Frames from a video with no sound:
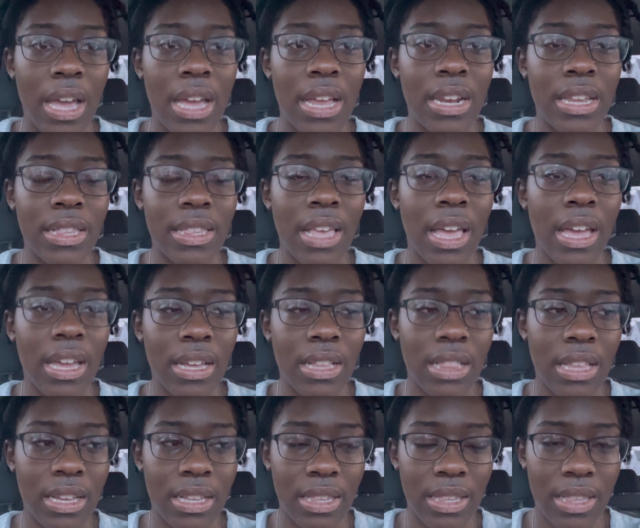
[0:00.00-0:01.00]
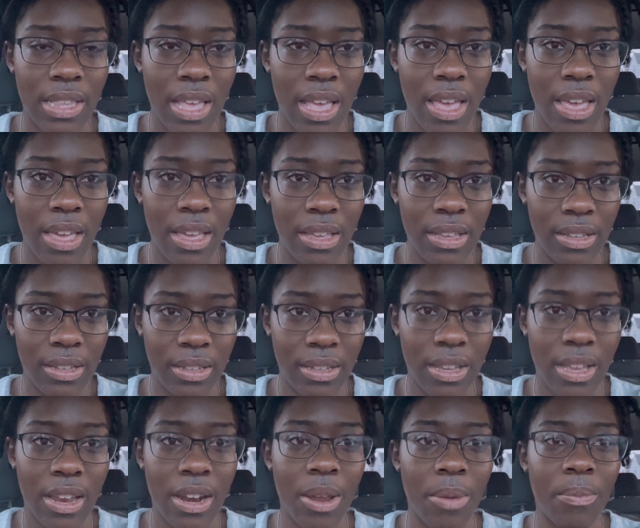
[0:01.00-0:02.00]
and it's NCLEX day
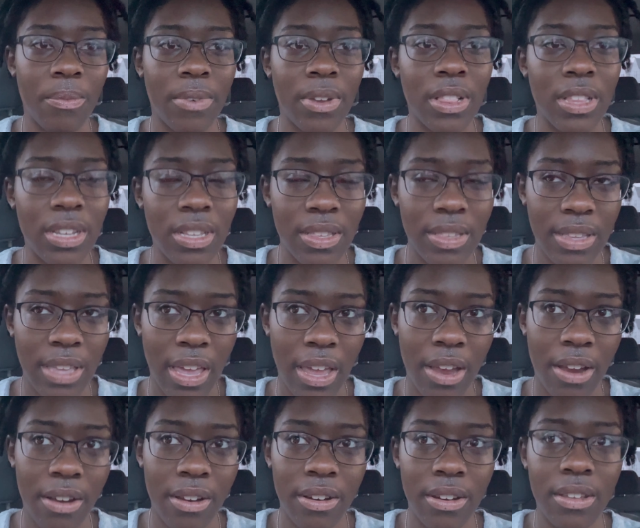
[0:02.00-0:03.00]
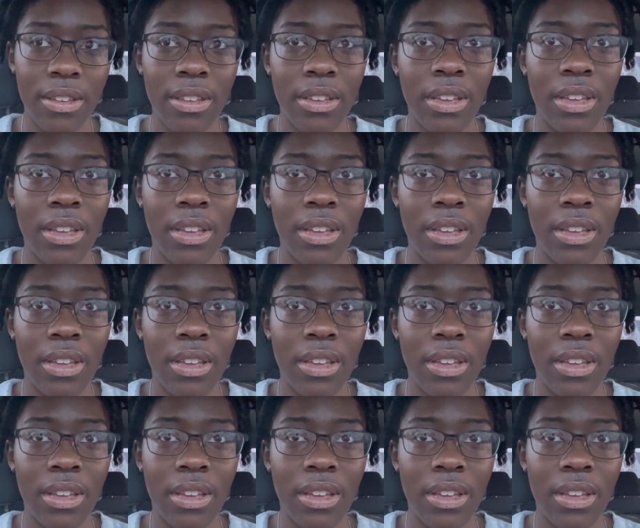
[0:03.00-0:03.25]
and I'm really scared,